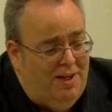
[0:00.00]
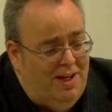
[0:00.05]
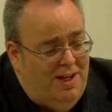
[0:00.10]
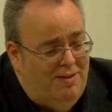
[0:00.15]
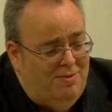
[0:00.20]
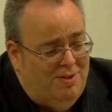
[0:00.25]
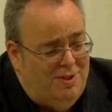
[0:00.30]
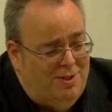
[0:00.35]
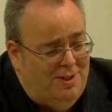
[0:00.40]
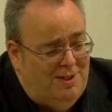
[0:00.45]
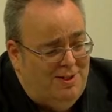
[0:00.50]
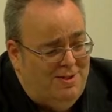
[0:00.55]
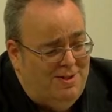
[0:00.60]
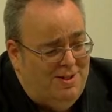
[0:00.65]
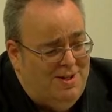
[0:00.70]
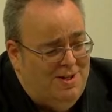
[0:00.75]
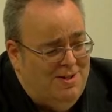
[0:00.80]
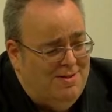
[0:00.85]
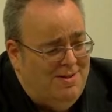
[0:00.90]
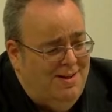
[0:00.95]

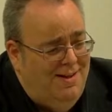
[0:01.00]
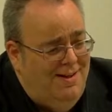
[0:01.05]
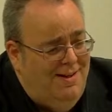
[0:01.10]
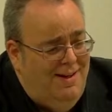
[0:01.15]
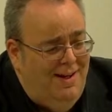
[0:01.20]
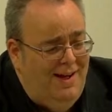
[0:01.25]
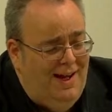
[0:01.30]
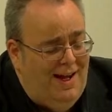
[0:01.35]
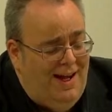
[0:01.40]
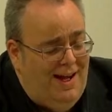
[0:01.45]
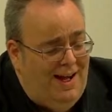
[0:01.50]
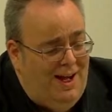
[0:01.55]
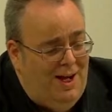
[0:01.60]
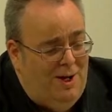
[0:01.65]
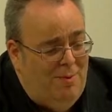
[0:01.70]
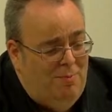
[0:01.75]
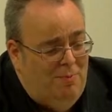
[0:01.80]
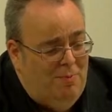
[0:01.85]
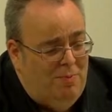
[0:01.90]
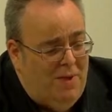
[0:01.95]
facilities,
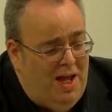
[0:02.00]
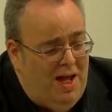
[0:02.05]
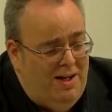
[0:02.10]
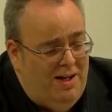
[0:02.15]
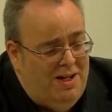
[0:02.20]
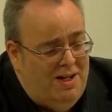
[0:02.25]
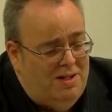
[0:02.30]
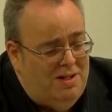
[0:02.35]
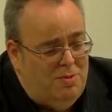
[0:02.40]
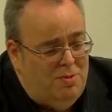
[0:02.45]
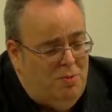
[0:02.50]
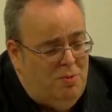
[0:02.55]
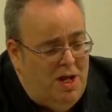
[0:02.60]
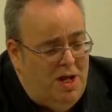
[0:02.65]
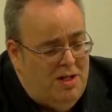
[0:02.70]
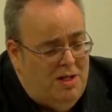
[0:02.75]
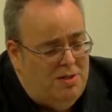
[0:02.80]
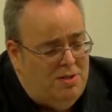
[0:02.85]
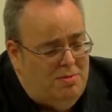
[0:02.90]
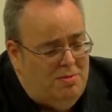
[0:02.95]
and
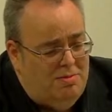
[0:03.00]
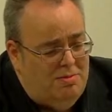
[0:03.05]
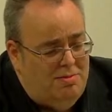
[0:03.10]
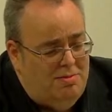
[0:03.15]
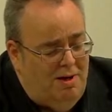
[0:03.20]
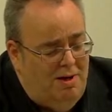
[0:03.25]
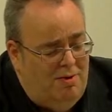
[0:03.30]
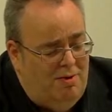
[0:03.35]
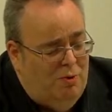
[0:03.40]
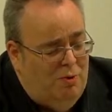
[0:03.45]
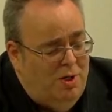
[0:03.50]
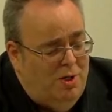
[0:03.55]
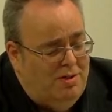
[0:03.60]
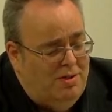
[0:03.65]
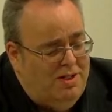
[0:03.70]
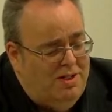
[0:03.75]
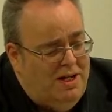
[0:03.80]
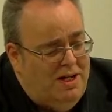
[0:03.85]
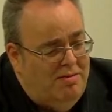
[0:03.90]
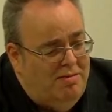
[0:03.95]
I've worked
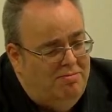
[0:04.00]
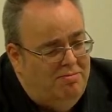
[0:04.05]
in